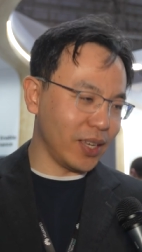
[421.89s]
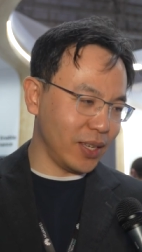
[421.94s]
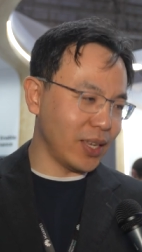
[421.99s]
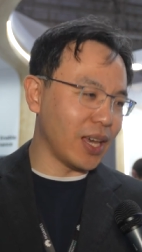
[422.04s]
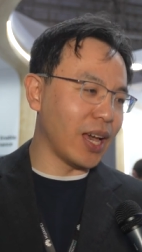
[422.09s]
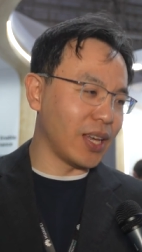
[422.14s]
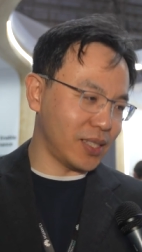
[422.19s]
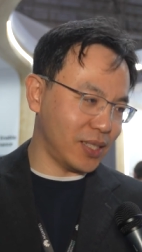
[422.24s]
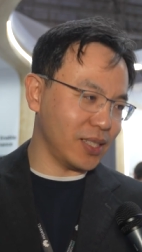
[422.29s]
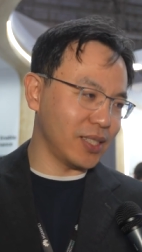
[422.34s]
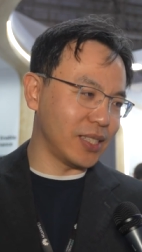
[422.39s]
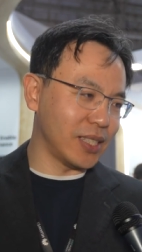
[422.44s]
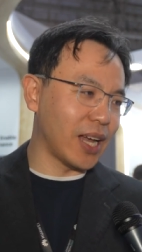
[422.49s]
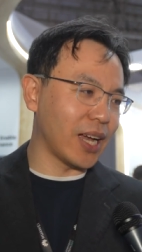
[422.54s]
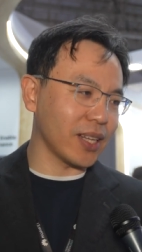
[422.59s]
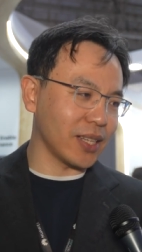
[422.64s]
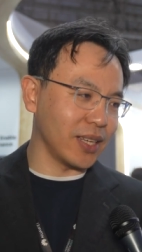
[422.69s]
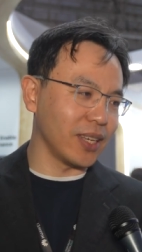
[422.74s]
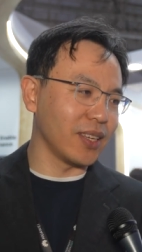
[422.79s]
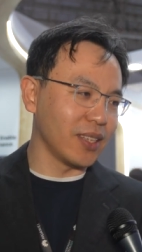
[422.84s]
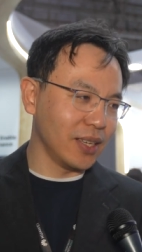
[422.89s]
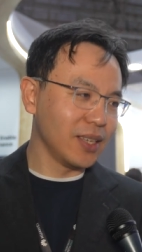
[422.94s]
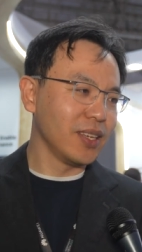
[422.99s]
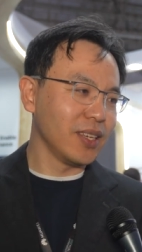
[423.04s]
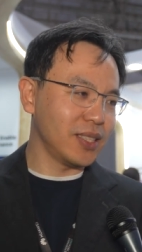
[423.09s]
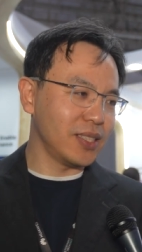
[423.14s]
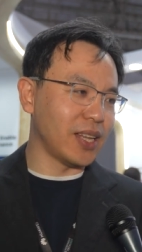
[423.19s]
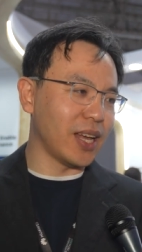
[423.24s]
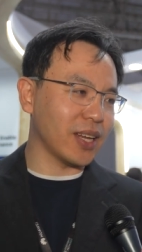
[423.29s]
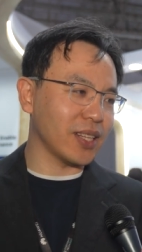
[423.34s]
Yes, exactly,
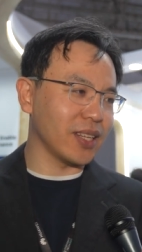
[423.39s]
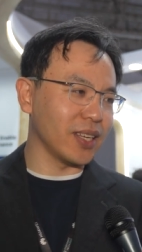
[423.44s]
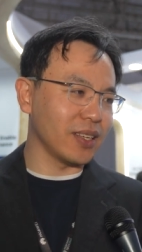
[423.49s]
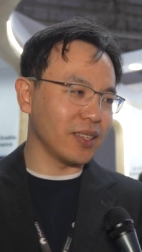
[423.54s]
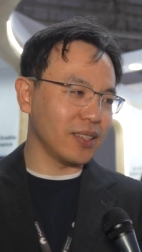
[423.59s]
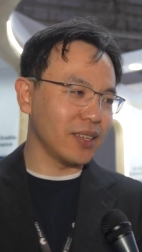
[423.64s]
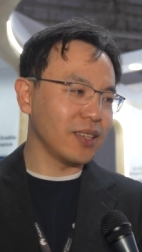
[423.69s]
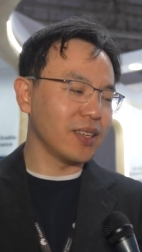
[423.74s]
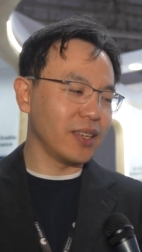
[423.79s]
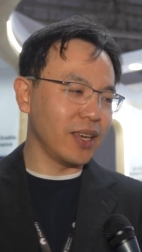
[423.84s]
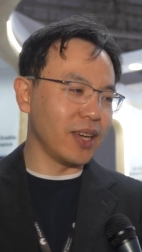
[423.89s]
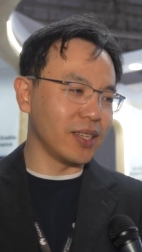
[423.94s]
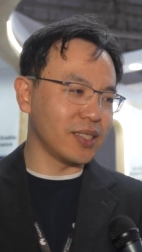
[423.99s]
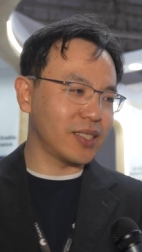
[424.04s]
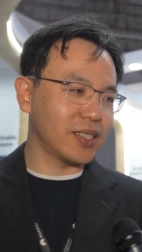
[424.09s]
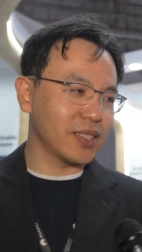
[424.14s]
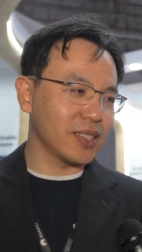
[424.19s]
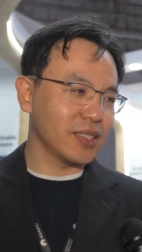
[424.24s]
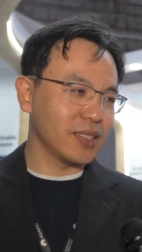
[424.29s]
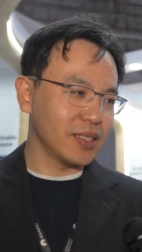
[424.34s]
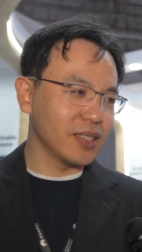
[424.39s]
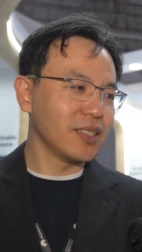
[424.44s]
exactly. Yes.